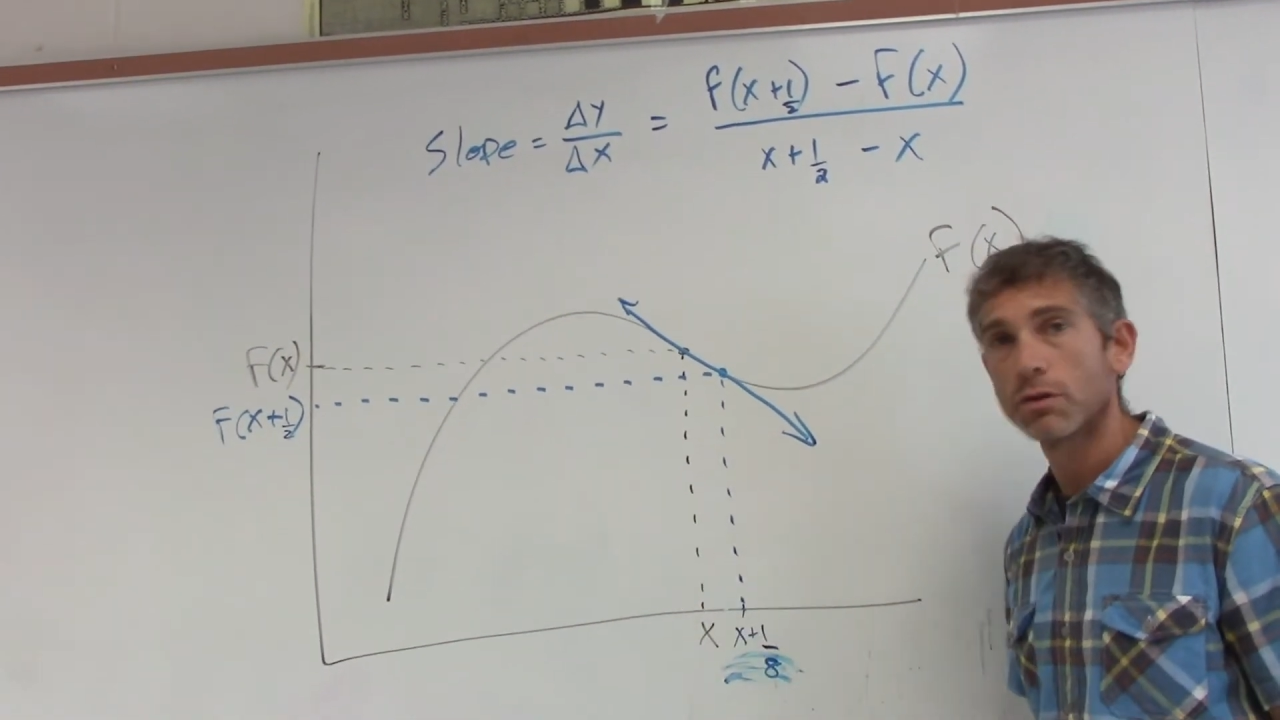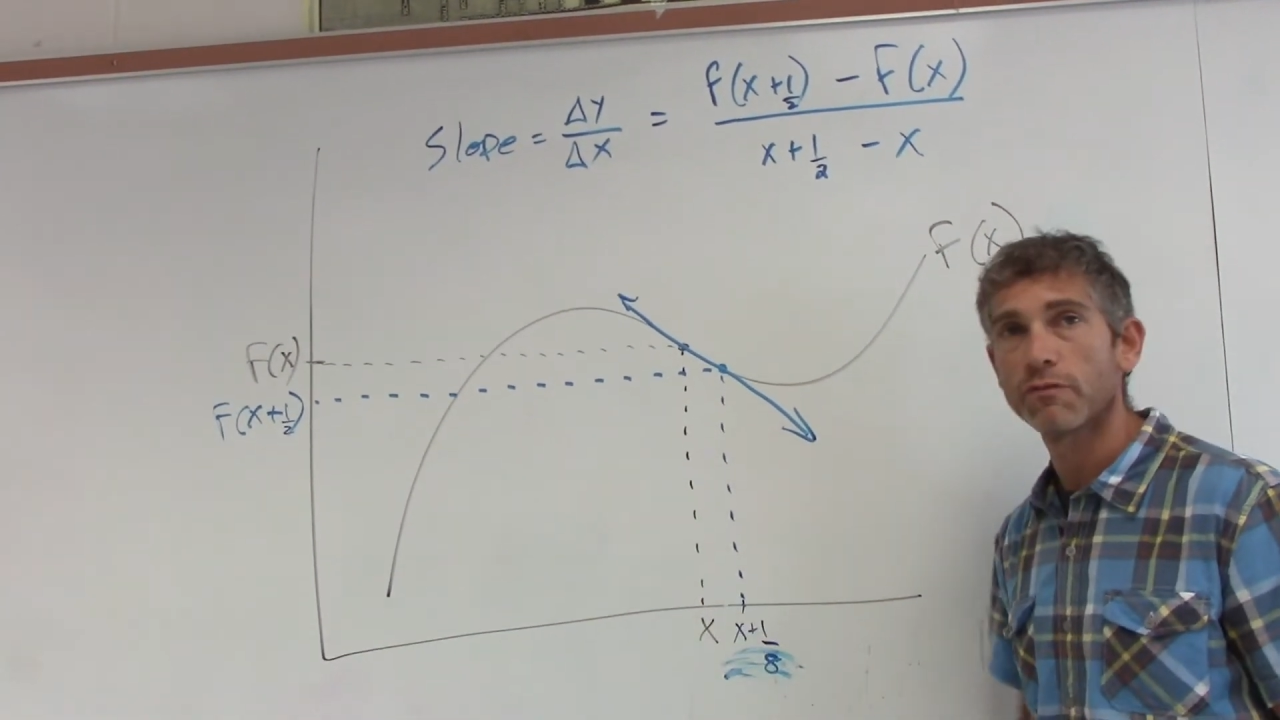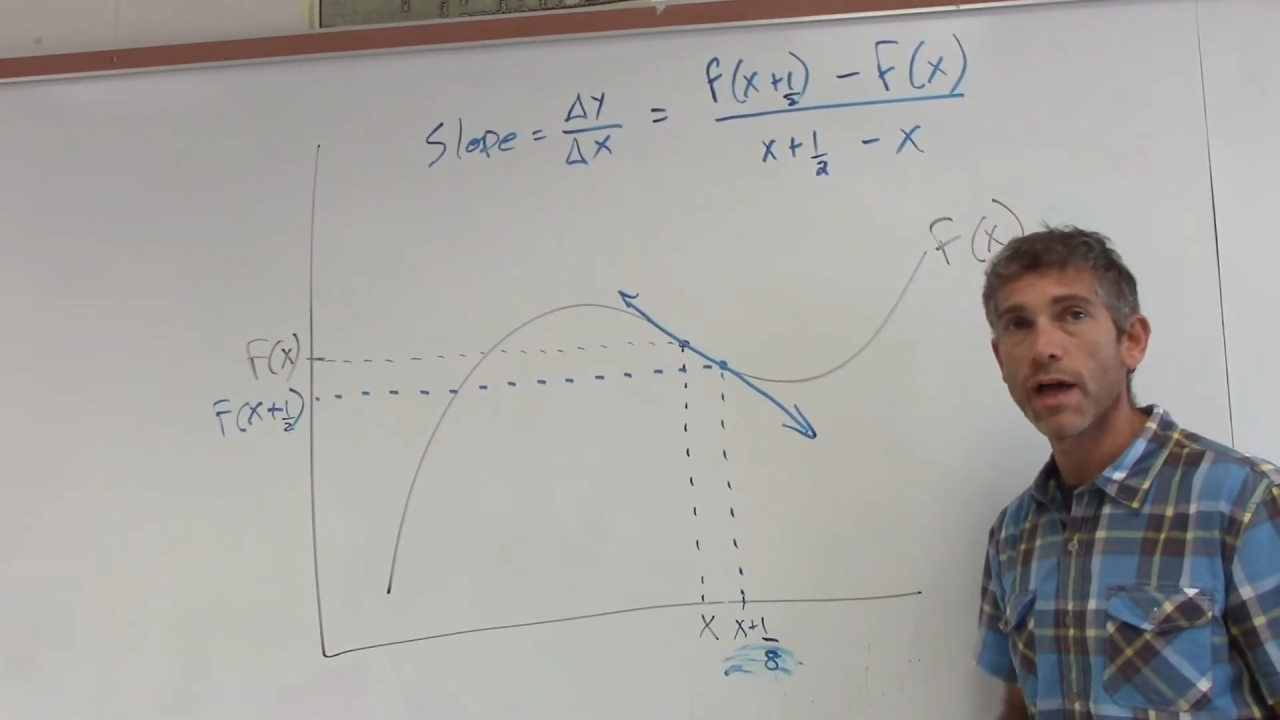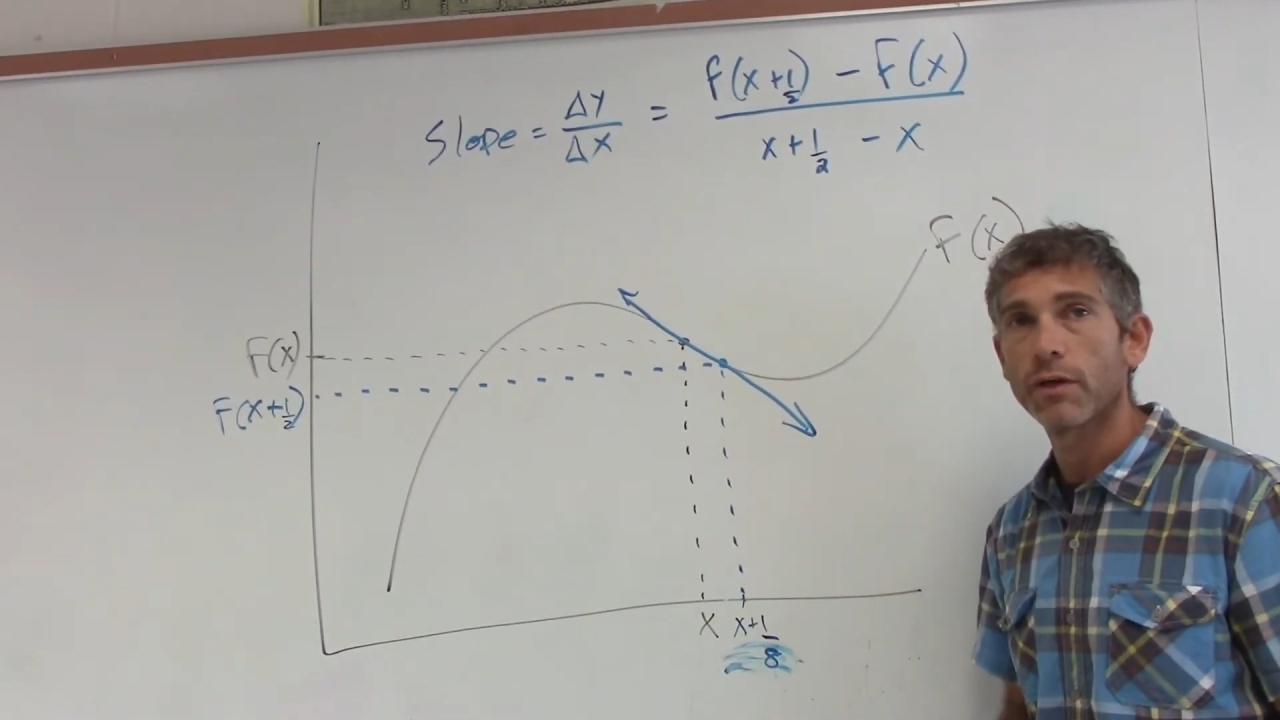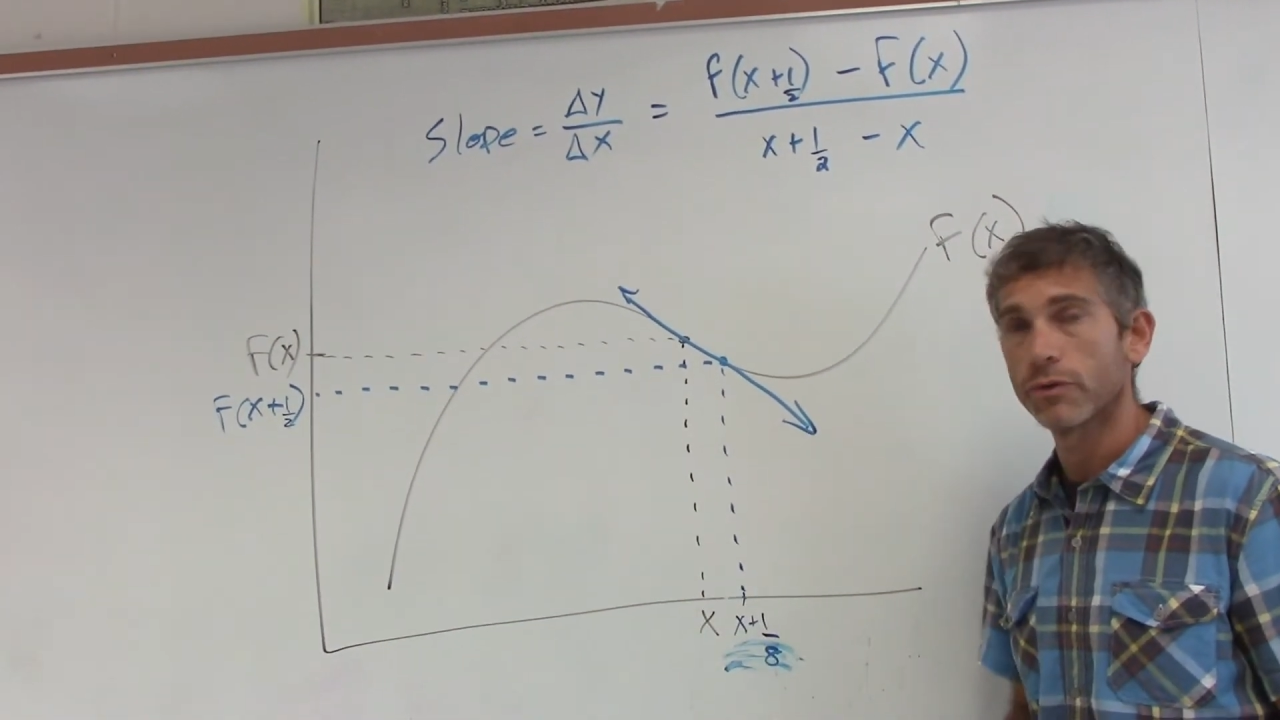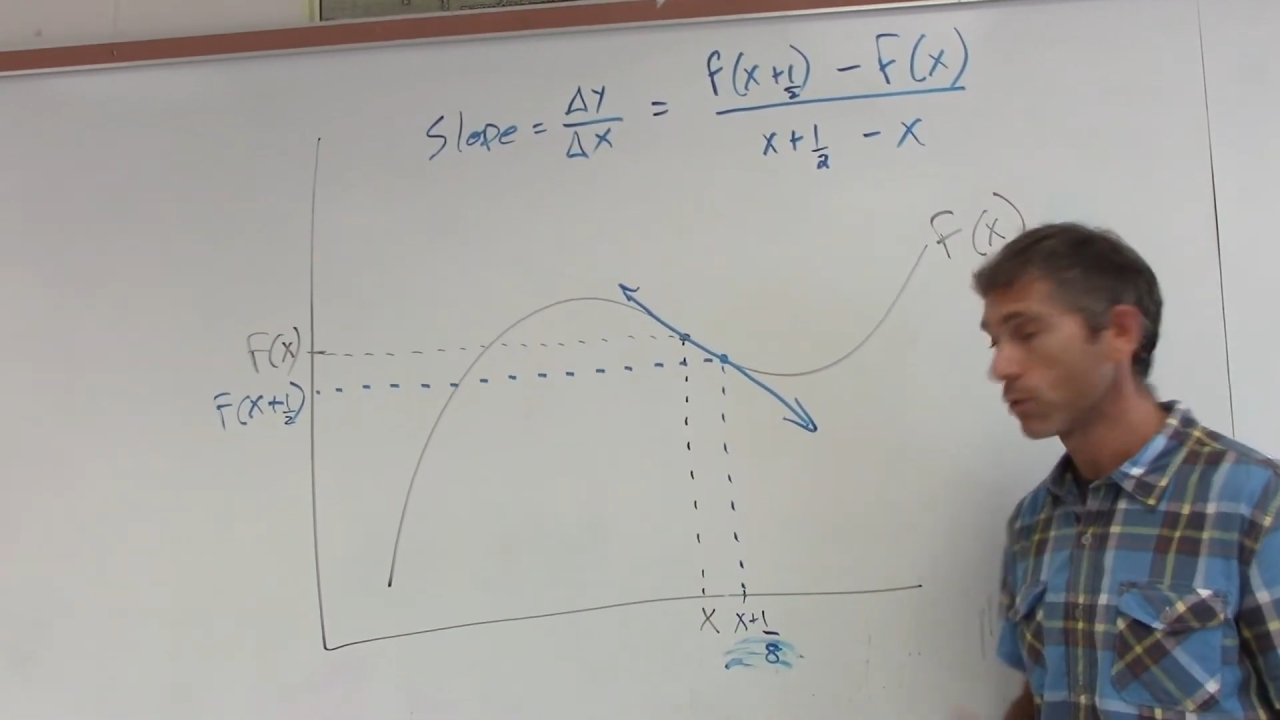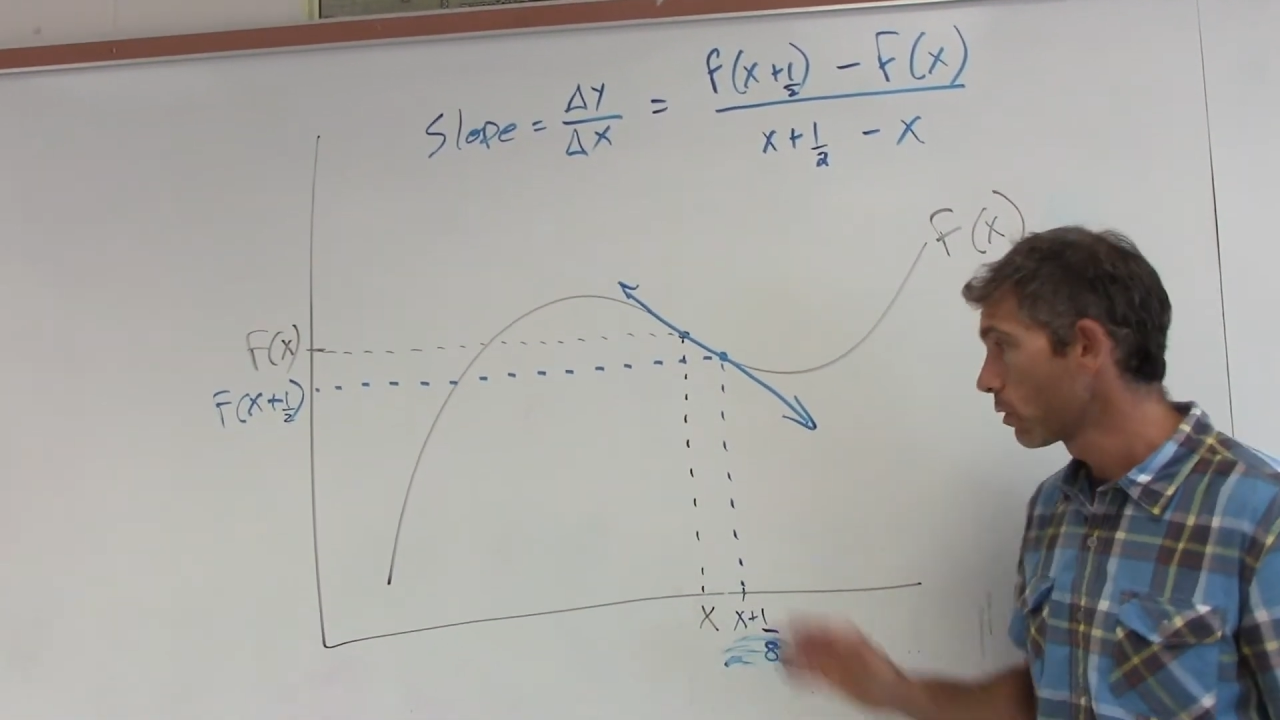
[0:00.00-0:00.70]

value.